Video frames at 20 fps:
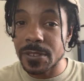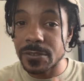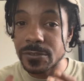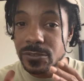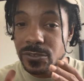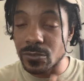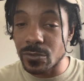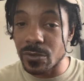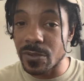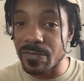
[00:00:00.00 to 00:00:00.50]

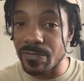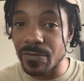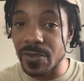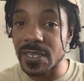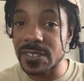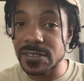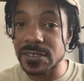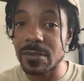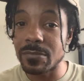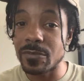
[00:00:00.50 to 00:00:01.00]
to
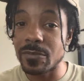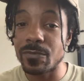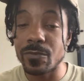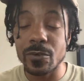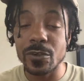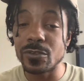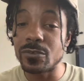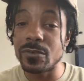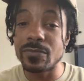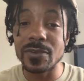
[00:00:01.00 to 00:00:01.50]
invest in
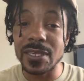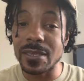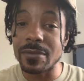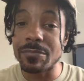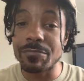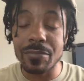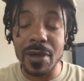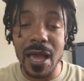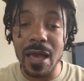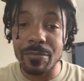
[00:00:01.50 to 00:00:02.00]
before you even
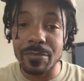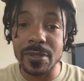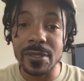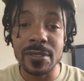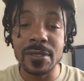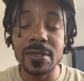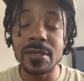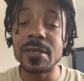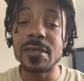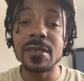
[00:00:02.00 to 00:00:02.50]
get popping.
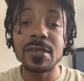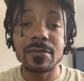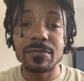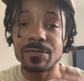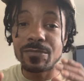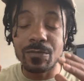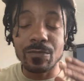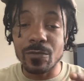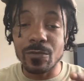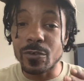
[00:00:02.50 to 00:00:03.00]

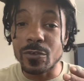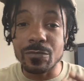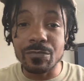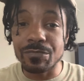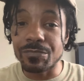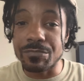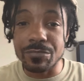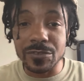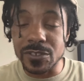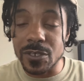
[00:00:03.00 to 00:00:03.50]
For
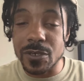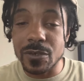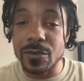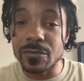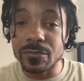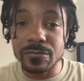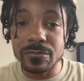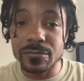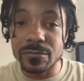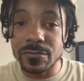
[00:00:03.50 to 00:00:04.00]

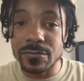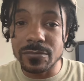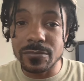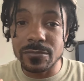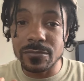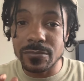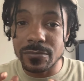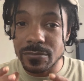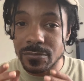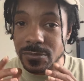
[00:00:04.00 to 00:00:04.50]
so
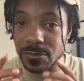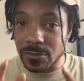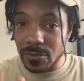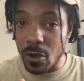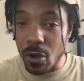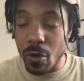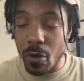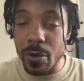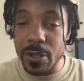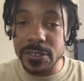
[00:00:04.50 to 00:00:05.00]

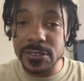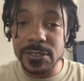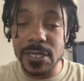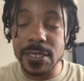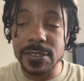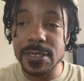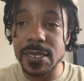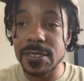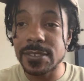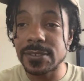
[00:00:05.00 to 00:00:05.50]
Always
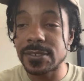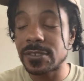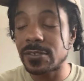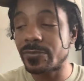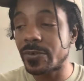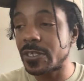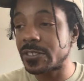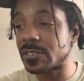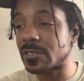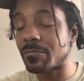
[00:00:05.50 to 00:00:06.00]
take that in
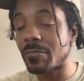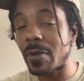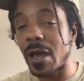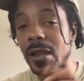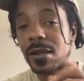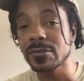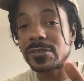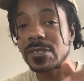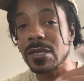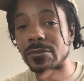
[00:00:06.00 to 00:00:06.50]
consideration.
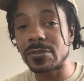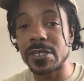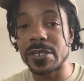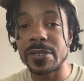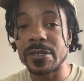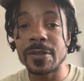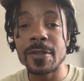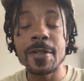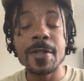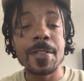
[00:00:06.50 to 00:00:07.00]
Models out
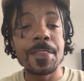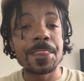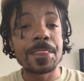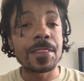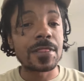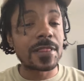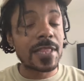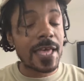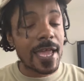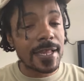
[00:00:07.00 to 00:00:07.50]
there,
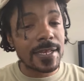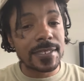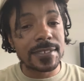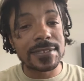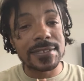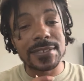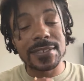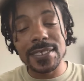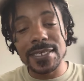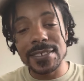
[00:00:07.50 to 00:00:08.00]

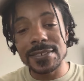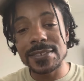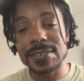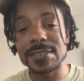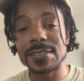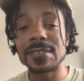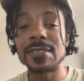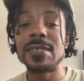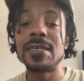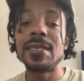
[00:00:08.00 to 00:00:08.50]
ladies, listen.